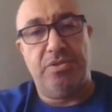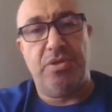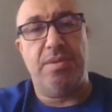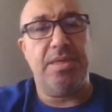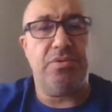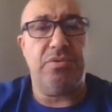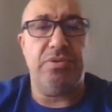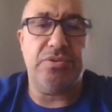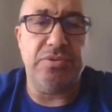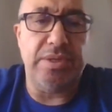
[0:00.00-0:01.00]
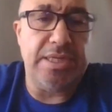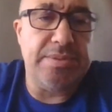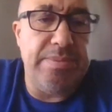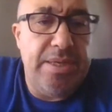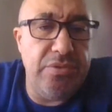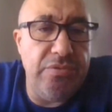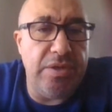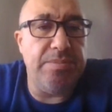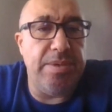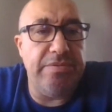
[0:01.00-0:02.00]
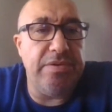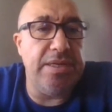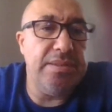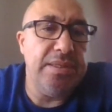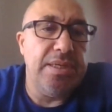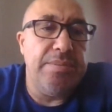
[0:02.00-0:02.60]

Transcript: So I'm not going to explain you one by one,